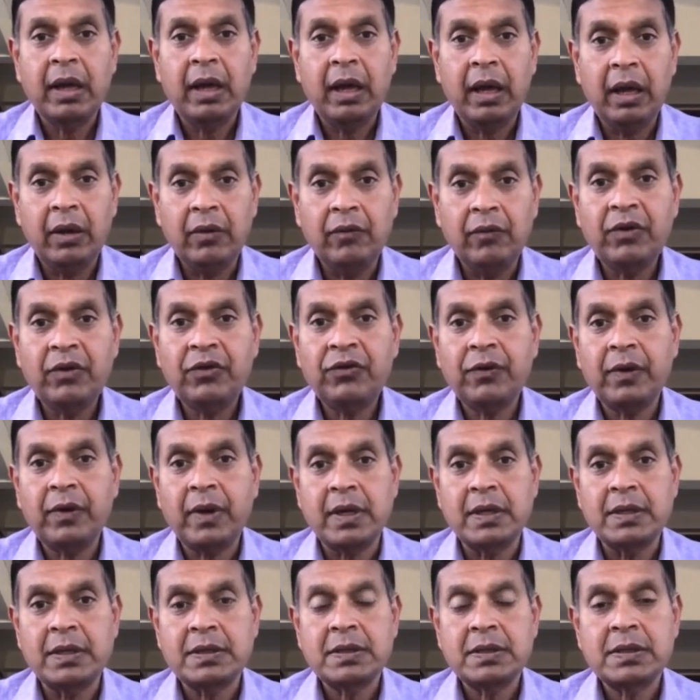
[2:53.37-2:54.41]
in which
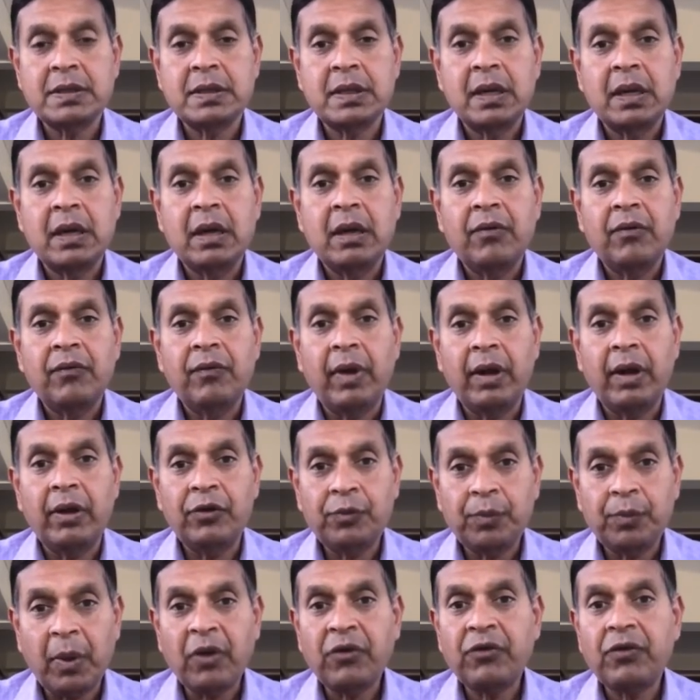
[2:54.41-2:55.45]
case very
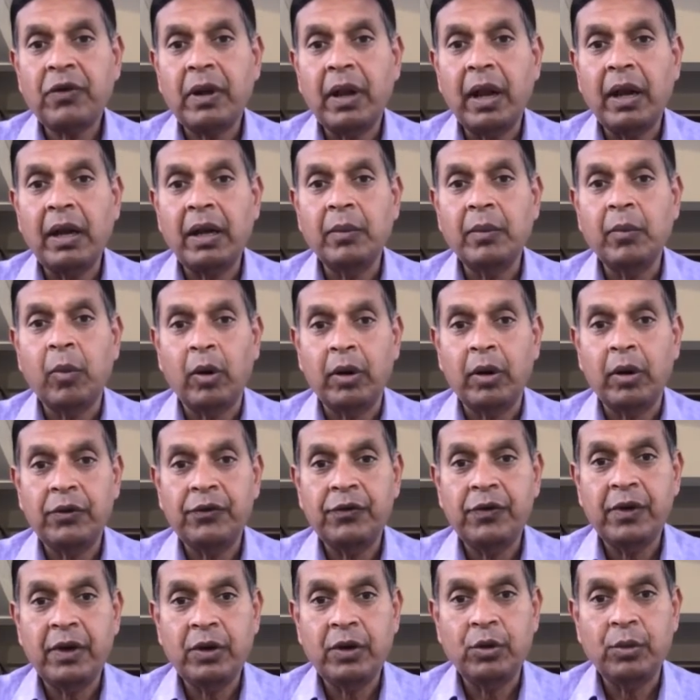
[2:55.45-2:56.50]
special antibodies
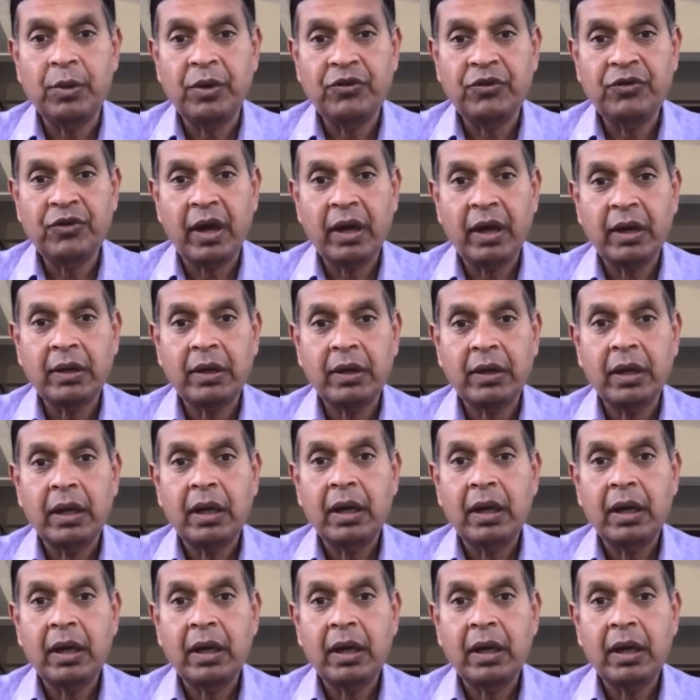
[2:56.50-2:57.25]
need to be checked,